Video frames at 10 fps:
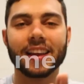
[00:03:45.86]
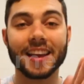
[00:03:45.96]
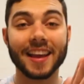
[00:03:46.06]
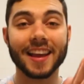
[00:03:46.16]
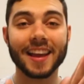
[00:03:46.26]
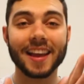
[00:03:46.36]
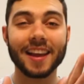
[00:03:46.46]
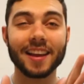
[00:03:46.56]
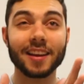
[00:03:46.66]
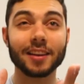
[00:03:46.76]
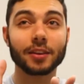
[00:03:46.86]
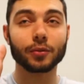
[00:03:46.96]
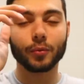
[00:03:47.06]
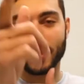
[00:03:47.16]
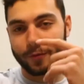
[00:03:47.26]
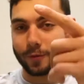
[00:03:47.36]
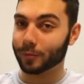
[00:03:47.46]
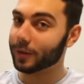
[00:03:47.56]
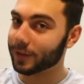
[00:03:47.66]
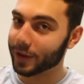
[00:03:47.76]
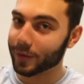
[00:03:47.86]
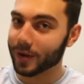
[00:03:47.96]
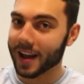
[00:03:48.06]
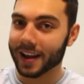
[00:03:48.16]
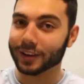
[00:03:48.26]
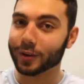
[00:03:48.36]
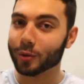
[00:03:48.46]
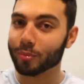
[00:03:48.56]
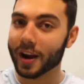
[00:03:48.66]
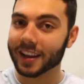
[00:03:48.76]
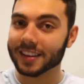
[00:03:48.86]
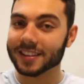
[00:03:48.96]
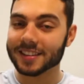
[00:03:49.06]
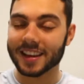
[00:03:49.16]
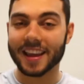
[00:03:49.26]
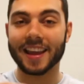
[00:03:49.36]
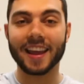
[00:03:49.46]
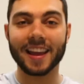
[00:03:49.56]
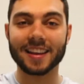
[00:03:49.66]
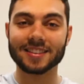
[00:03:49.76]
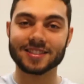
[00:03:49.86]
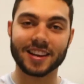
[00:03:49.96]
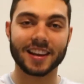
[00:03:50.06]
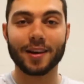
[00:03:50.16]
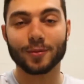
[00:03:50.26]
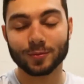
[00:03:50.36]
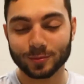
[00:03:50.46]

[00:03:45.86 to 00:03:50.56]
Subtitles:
and right from lifting, I had to go to practice, and check it out.